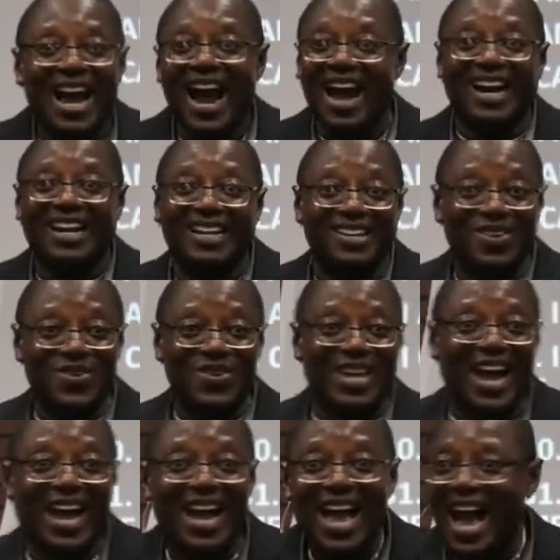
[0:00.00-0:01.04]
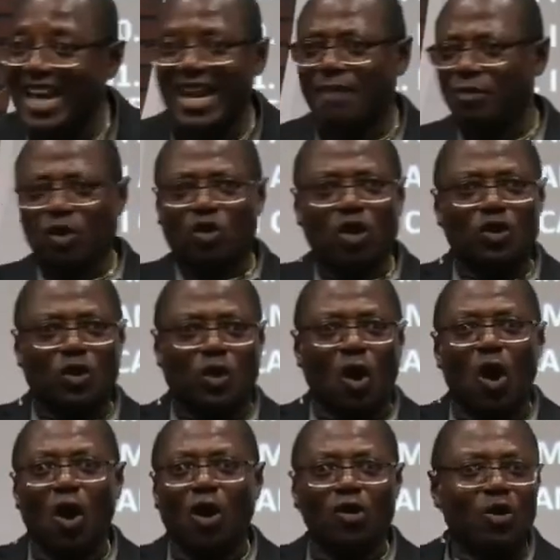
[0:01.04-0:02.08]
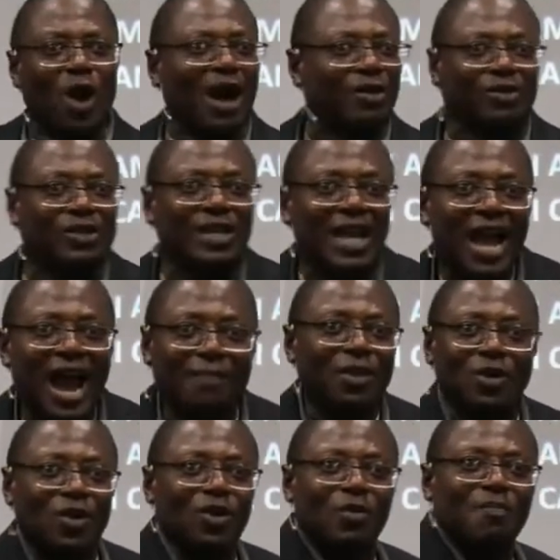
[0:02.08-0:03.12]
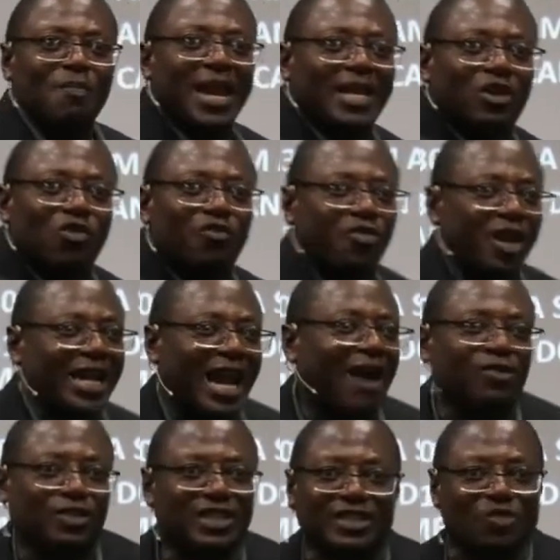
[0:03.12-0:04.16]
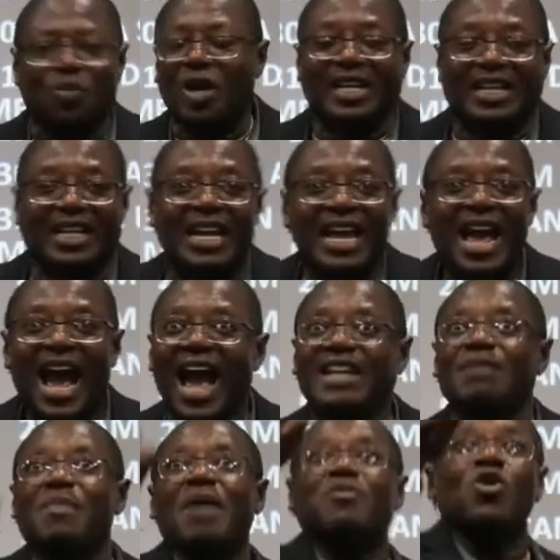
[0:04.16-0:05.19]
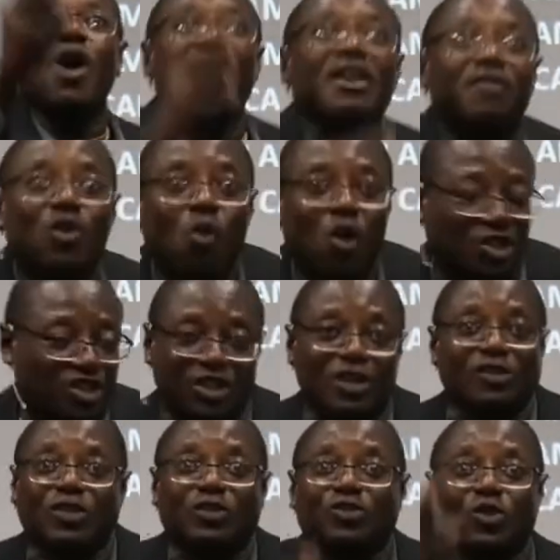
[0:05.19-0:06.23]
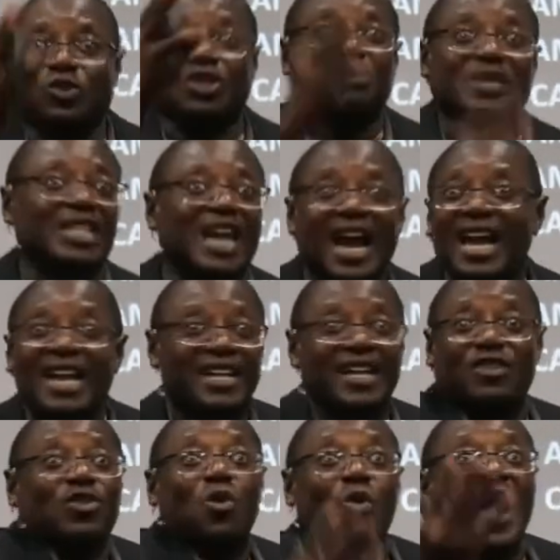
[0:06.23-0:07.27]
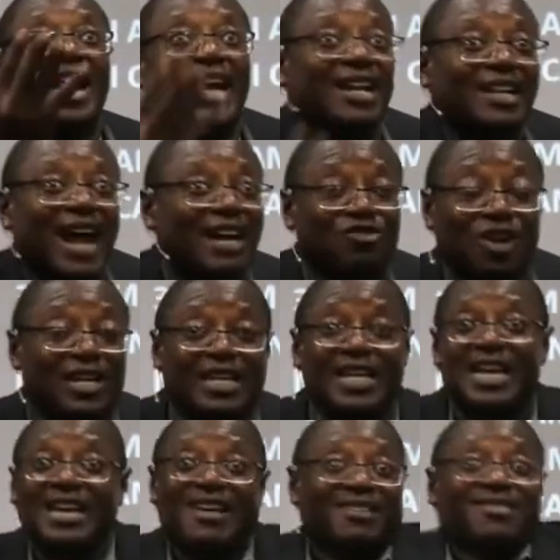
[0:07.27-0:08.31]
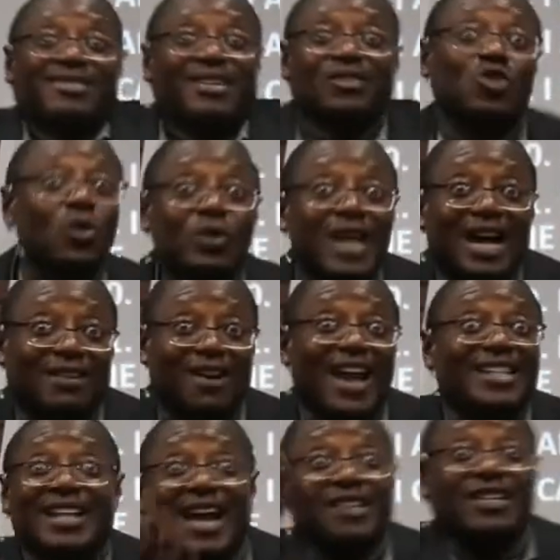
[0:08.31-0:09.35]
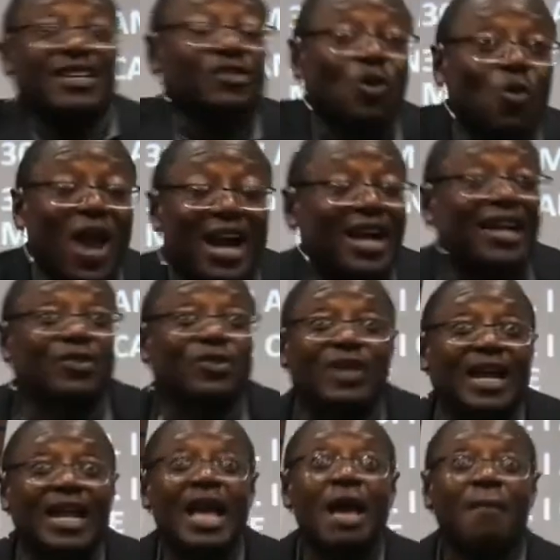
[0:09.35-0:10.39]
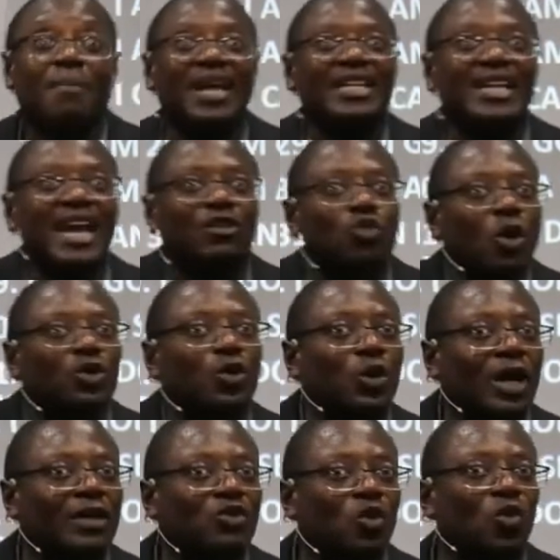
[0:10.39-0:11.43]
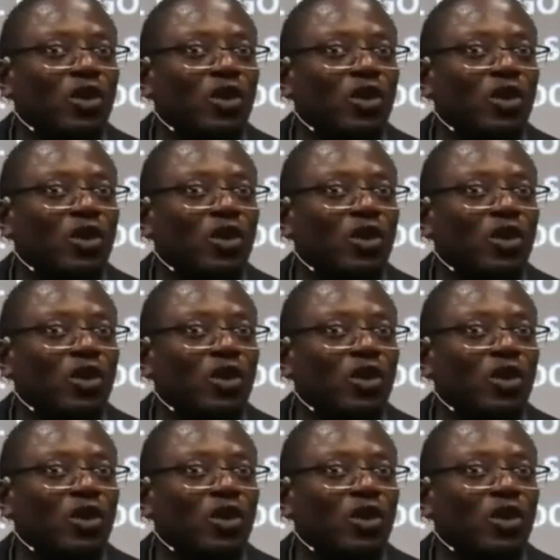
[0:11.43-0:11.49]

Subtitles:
Hallelujah. And I'm not going to call you out. I'm not going to make you freak out this morning. And maybe you are even watching us on social media. There's no way I can actually do that, right? And there's no way I can do that. But here's what you can do.